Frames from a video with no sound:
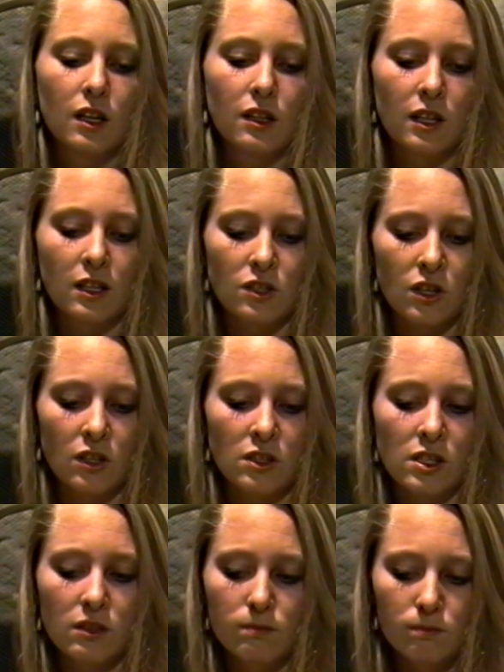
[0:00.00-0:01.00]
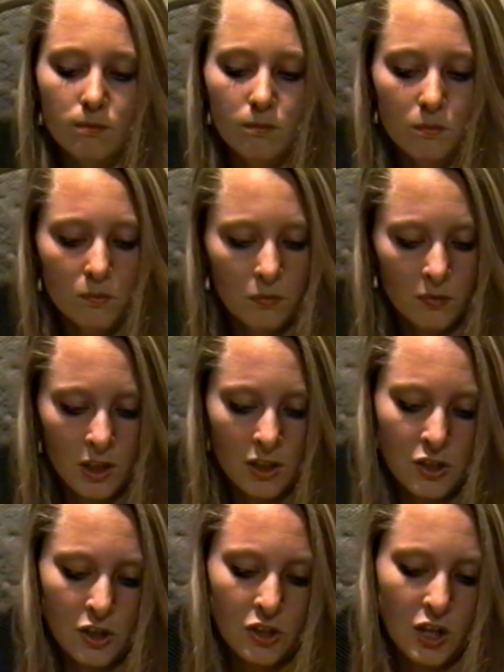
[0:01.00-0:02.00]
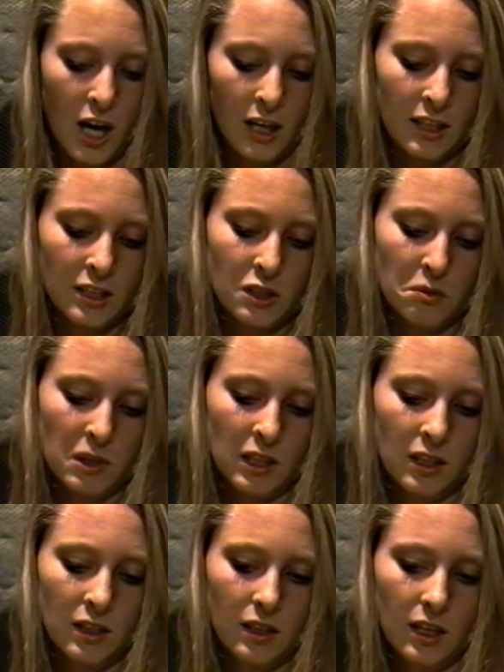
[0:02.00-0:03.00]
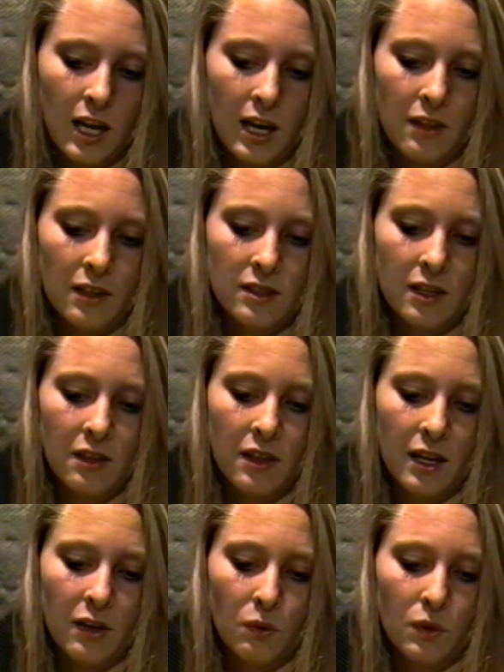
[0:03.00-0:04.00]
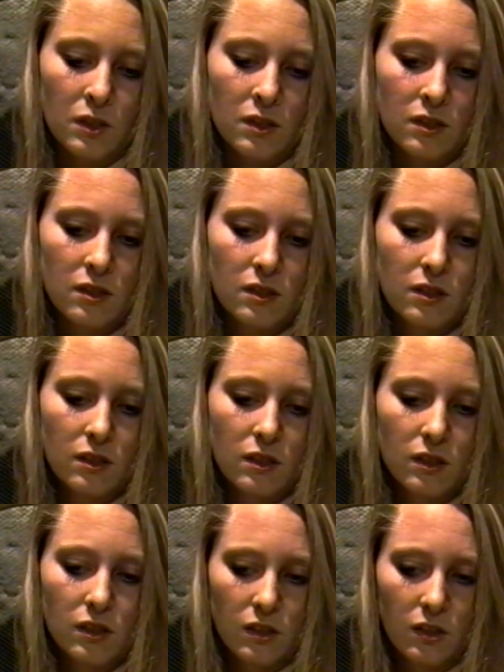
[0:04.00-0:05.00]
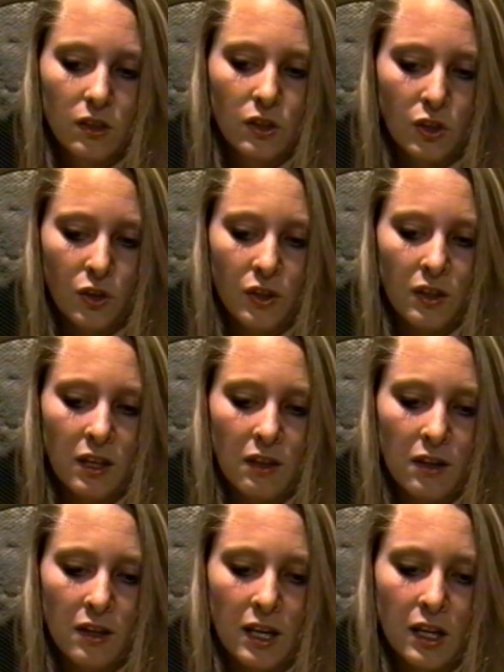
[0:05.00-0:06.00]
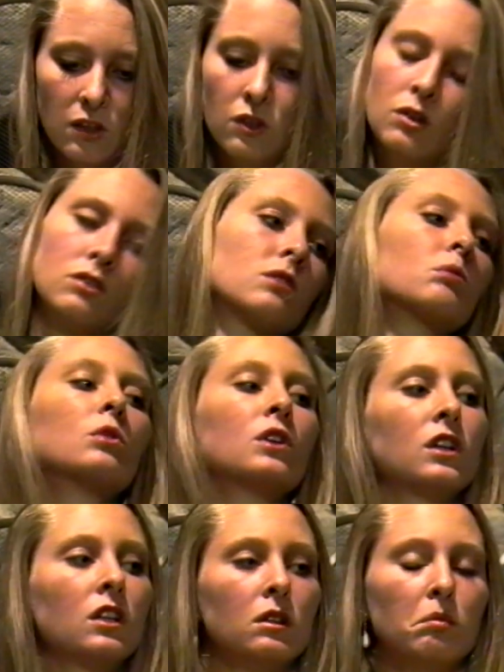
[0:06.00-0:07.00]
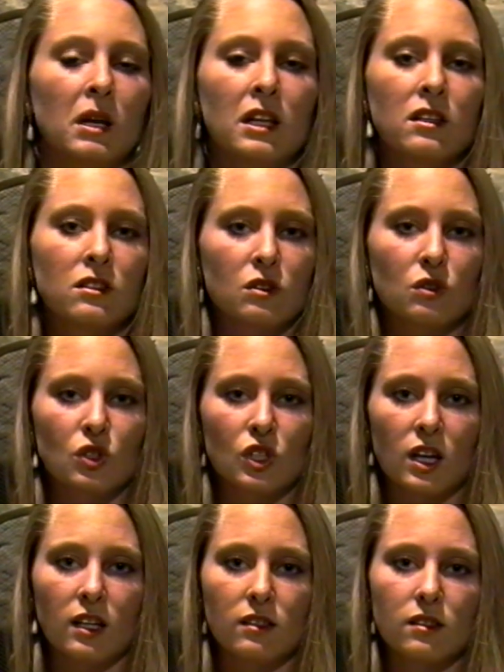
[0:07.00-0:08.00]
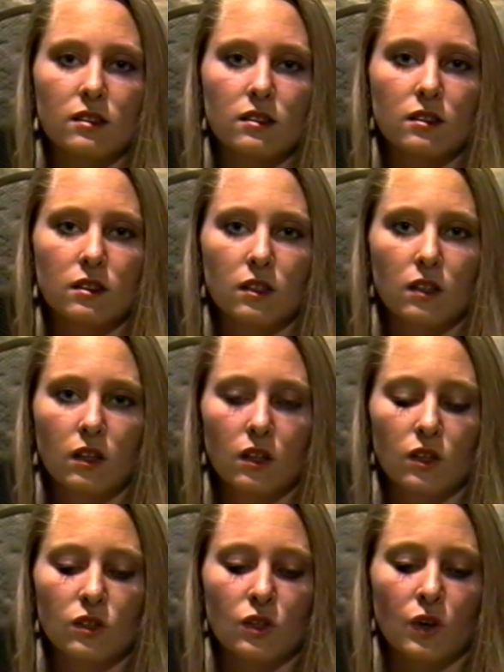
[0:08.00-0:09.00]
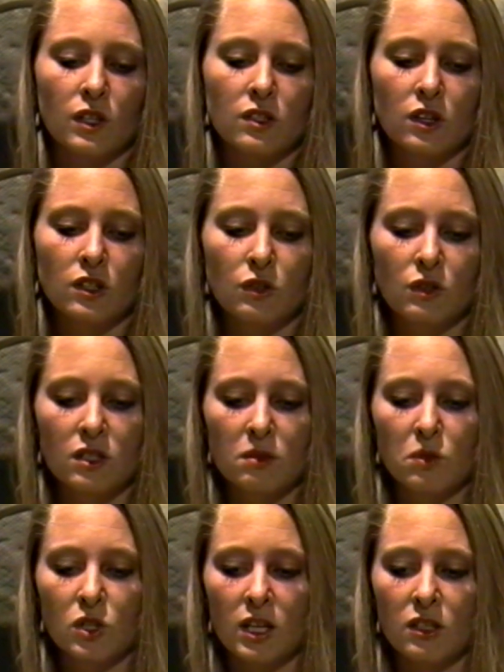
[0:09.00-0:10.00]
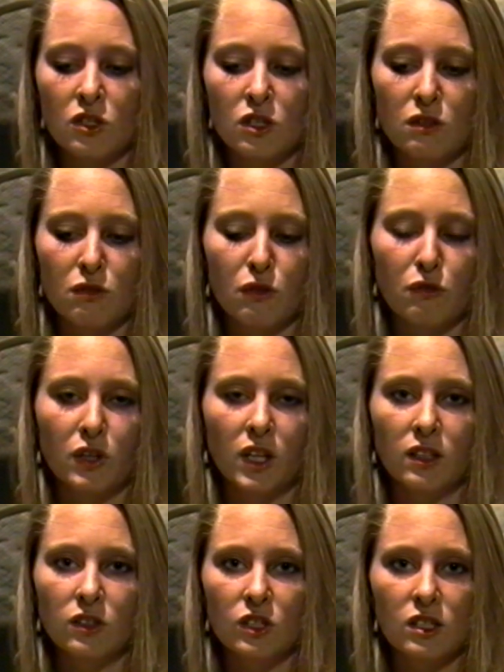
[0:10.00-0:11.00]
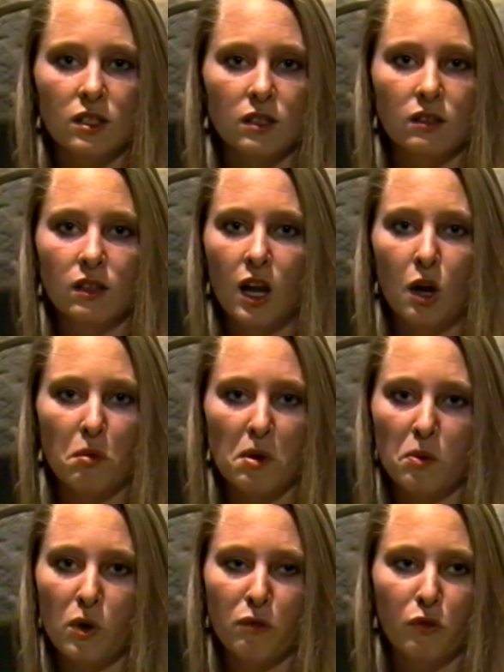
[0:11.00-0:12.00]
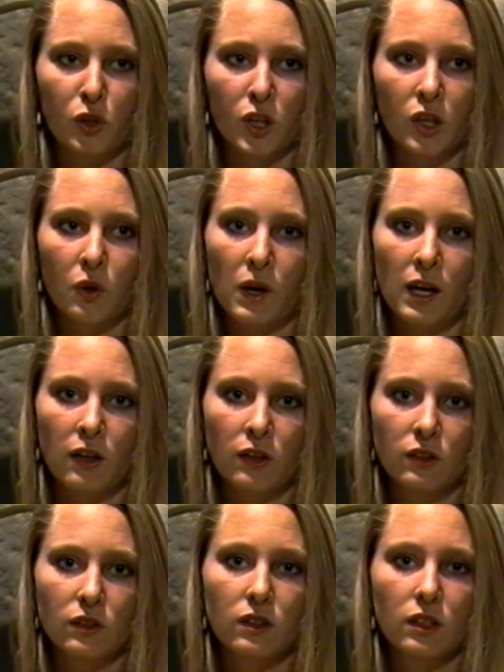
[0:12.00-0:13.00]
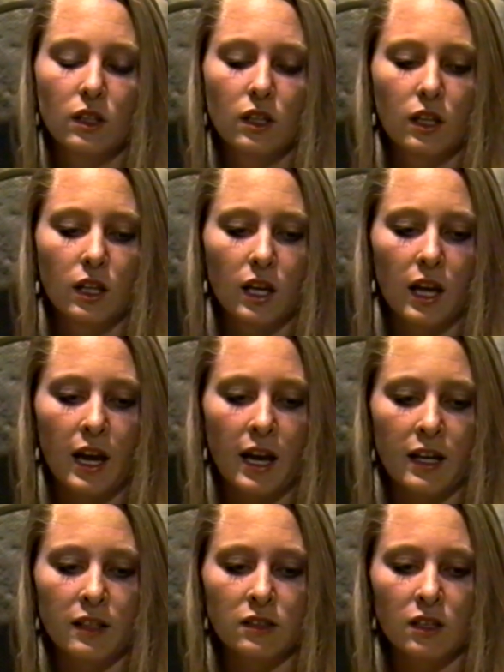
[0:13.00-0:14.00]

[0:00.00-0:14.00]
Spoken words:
they started talking to me, and they said that it was, that they thought I could do some really good bathing suit shots. So I started doing some shots just for fun, just to help my portfolio out. And